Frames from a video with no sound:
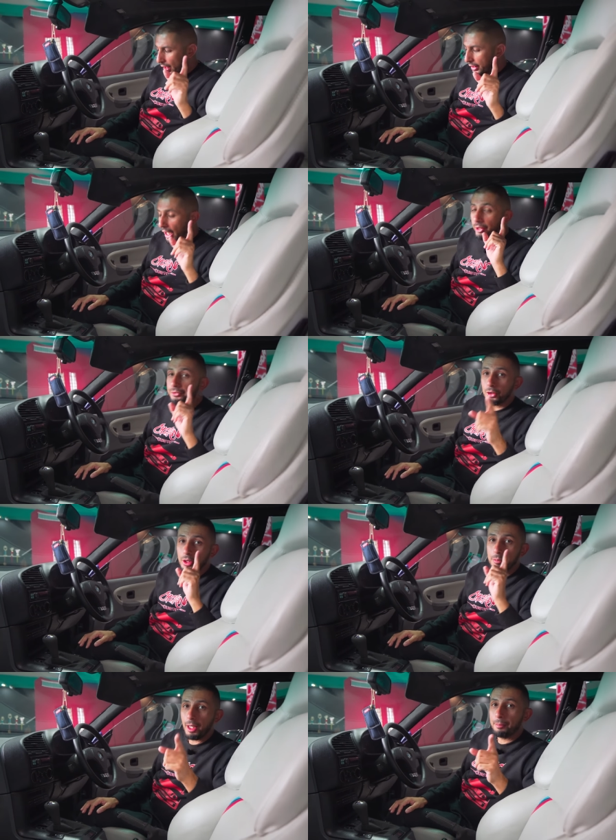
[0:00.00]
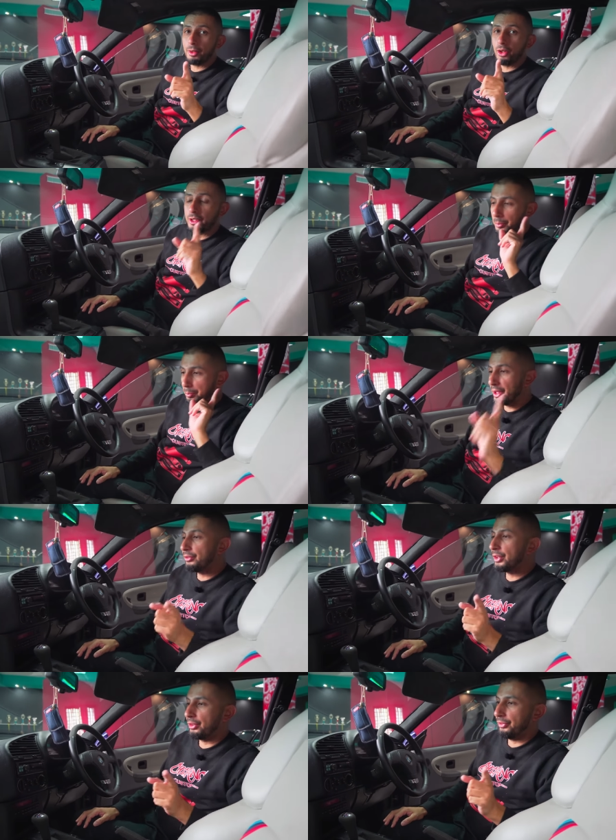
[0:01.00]
Now, if you remember on the
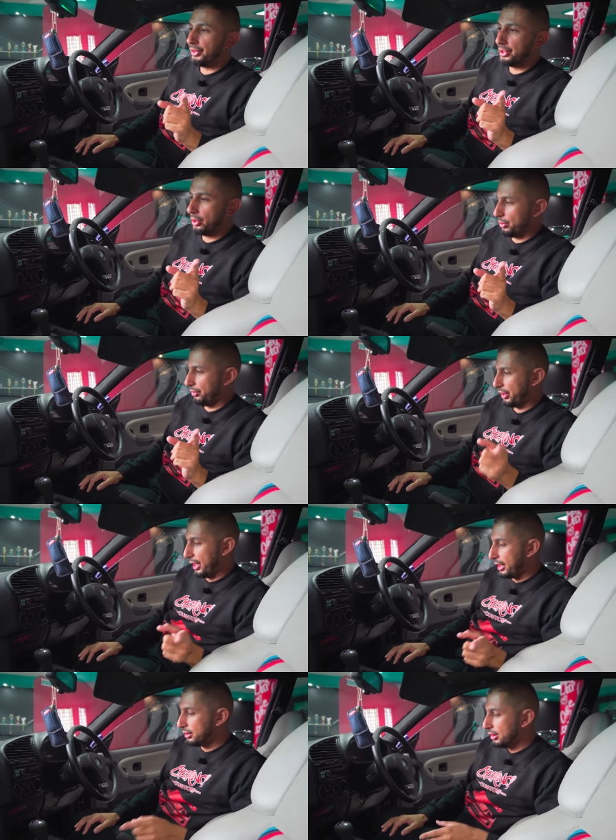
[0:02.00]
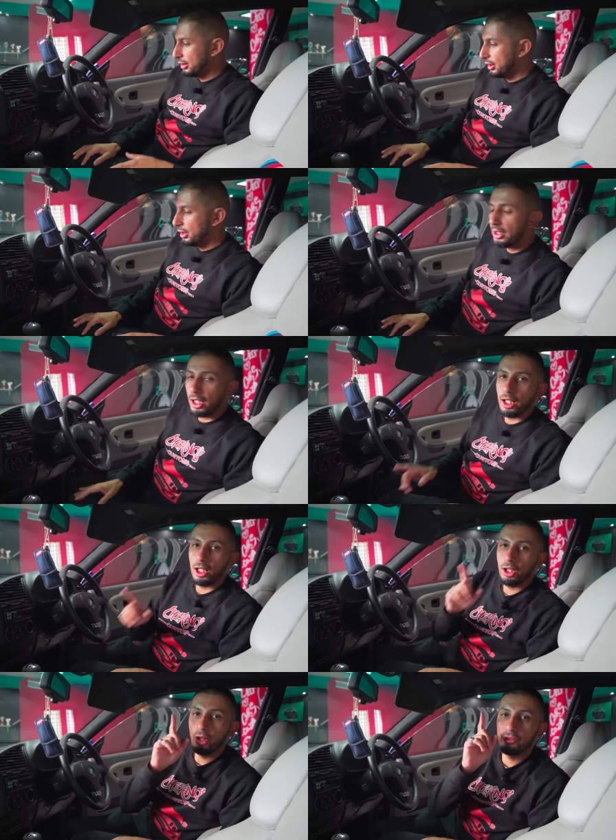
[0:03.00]
previous videos, right,
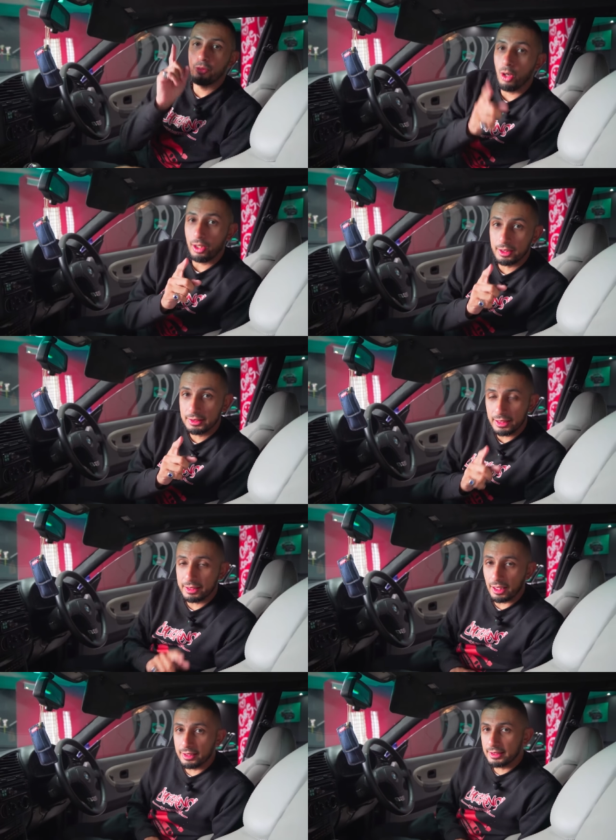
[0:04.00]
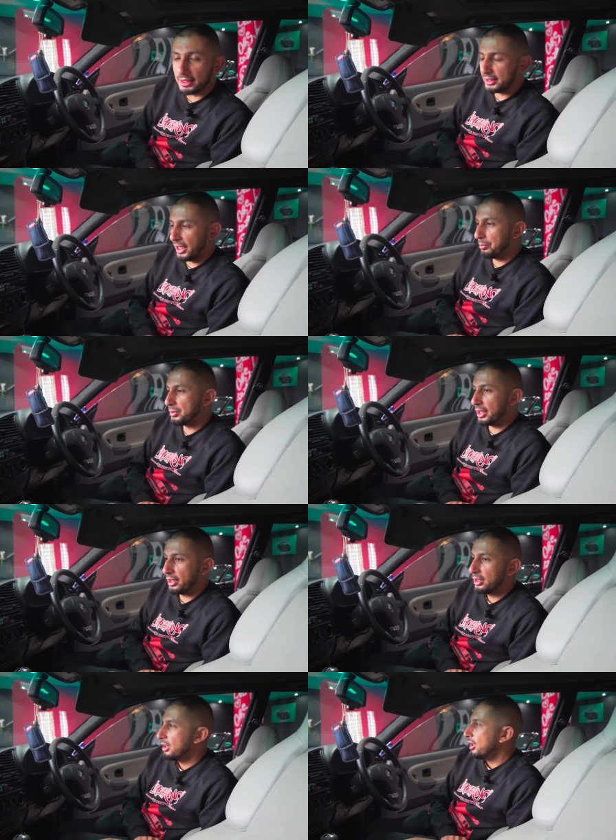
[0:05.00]
of Warren's E36 M3,
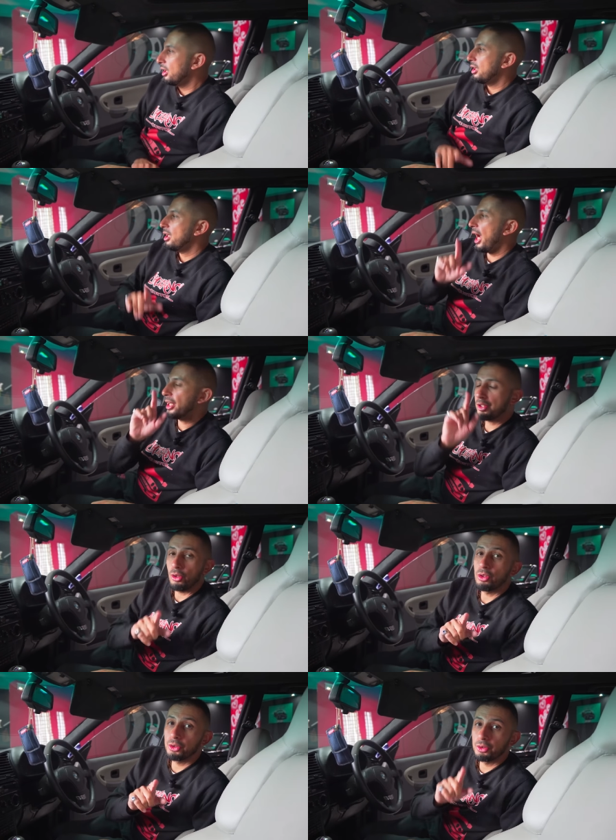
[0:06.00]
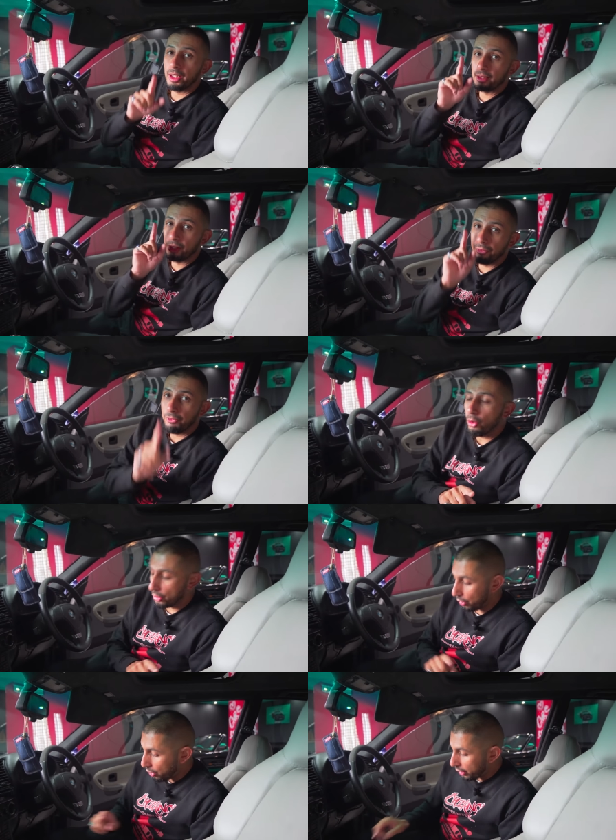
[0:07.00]
I showed you that the four-door